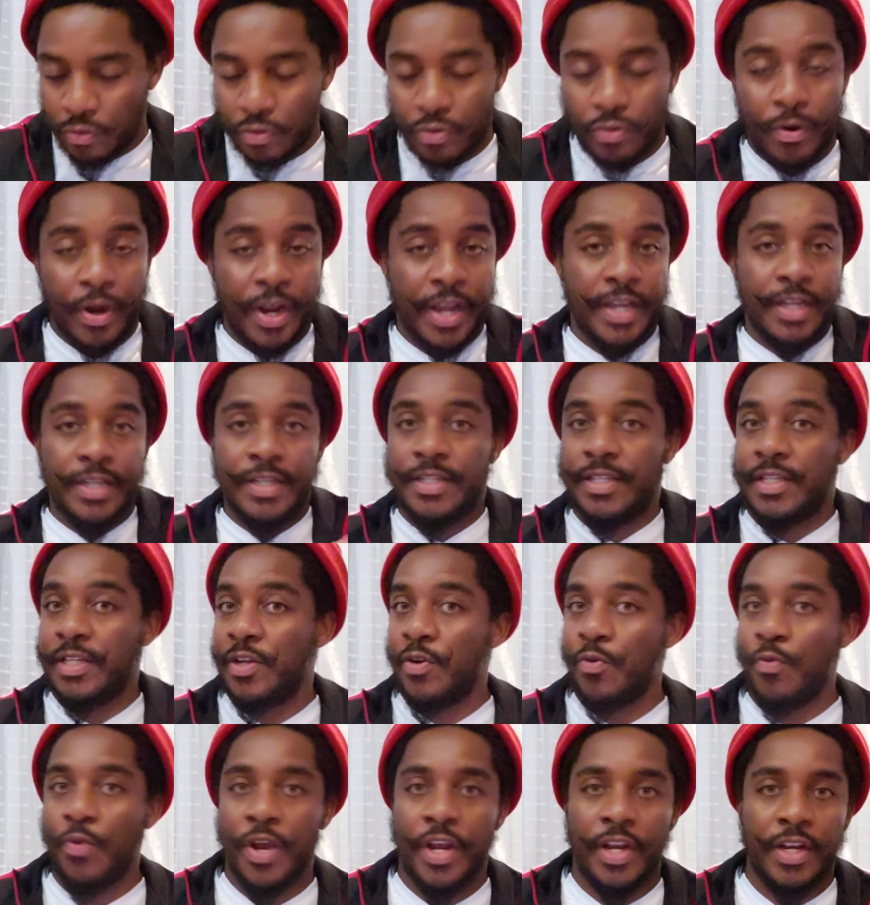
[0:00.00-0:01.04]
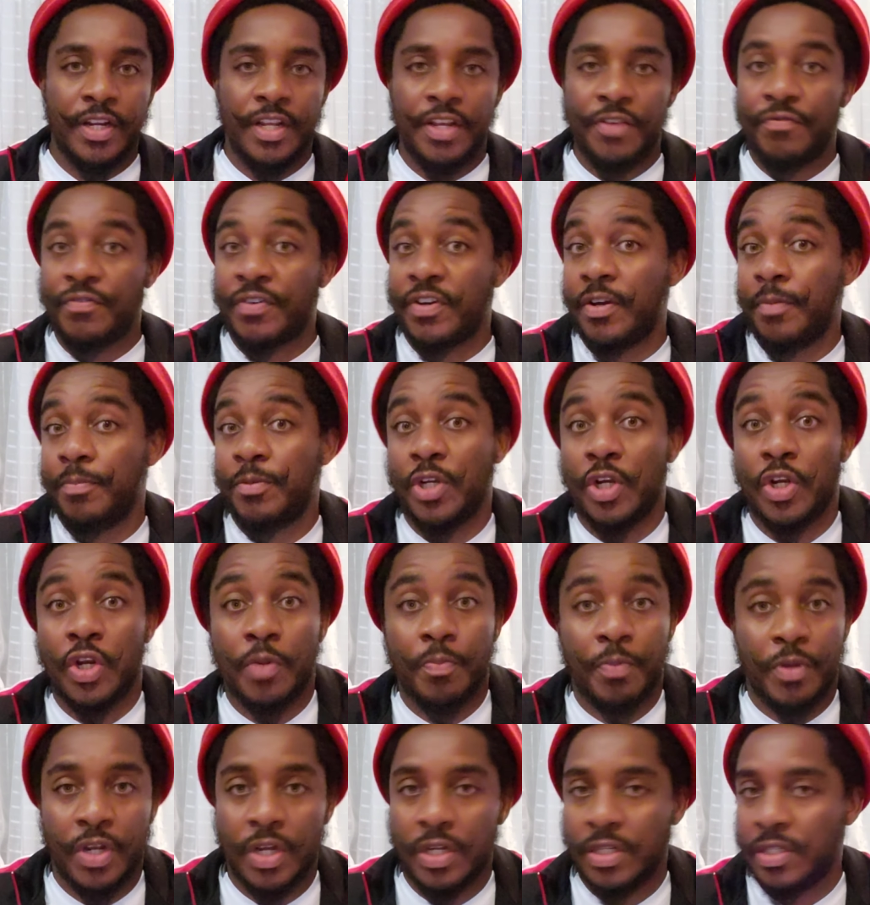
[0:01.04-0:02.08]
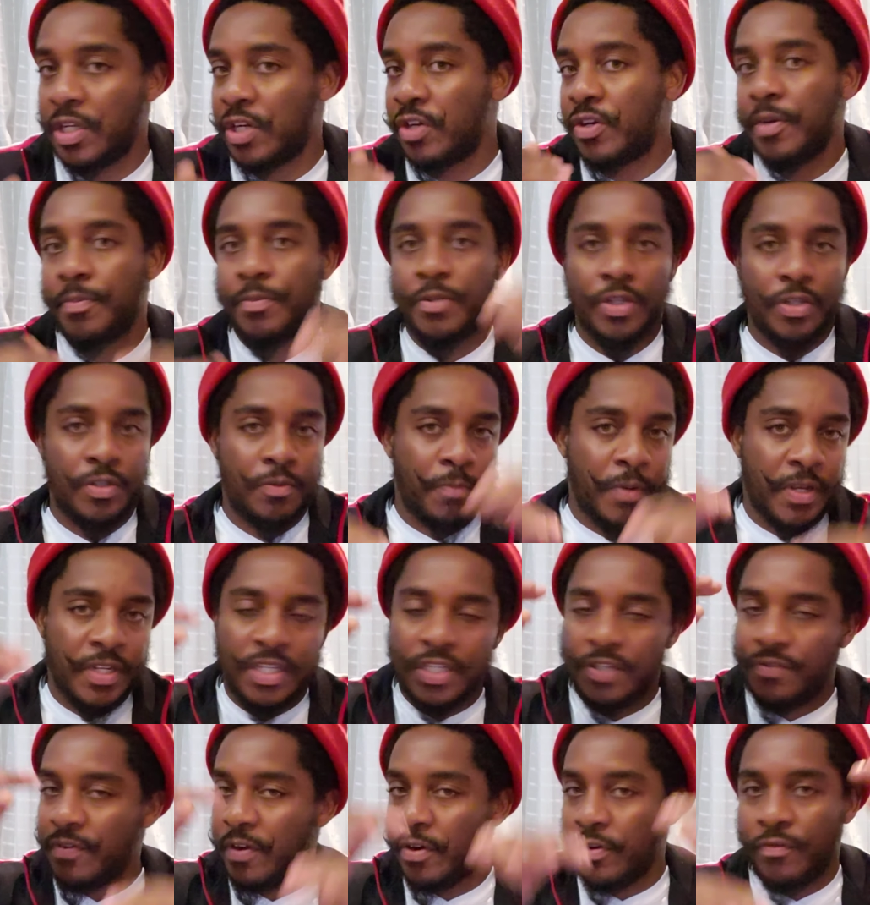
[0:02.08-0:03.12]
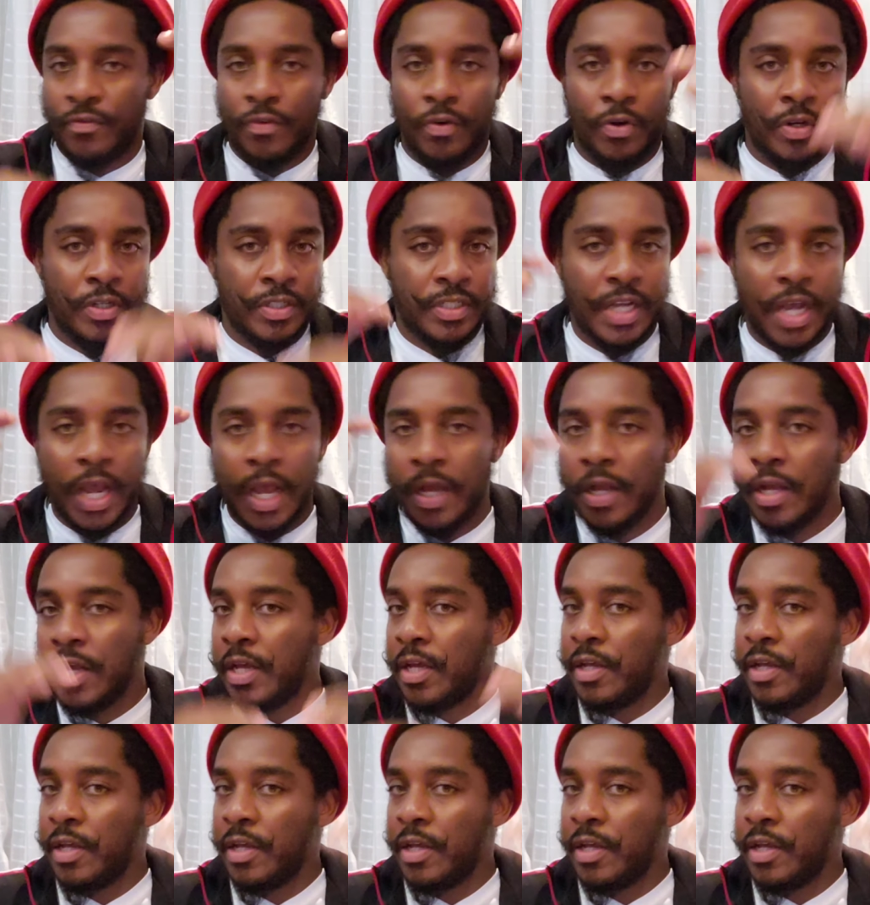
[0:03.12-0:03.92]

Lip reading: crazy when if crypto, because the crypto space is very volatile.